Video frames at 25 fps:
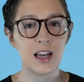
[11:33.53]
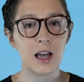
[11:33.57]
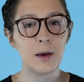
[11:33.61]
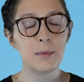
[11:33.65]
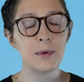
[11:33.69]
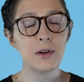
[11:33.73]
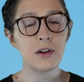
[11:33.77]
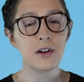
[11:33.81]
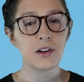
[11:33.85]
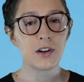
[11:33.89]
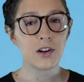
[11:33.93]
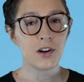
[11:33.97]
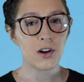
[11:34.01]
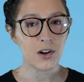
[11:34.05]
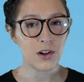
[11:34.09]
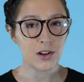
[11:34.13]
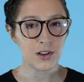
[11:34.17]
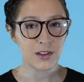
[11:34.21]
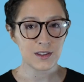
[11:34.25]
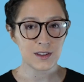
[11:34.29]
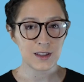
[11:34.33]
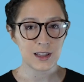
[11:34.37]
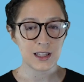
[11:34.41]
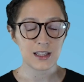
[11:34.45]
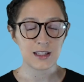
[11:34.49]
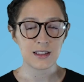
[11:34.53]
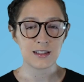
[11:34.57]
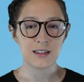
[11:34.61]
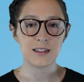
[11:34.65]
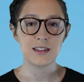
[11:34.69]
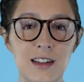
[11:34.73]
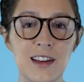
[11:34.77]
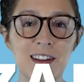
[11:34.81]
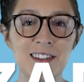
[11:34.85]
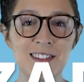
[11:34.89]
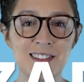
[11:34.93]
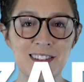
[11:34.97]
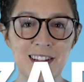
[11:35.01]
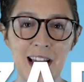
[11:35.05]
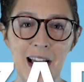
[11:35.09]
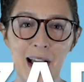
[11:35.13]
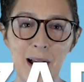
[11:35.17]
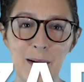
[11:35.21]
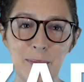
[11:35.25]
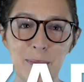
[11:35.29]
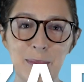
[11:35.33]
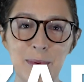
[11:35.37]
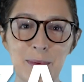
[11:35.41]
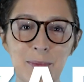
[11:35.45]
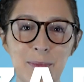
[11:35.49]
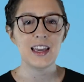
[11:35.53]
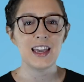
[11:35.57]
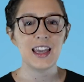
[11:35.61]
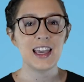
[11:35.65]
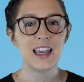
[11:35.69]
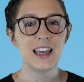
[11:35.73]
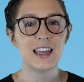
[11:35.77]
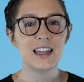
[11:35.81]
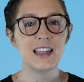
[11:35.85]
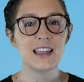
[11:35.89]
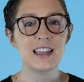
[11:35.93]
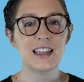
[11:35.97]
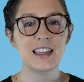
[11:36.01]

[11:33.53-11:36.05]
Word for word: Zapier calls this a zap, and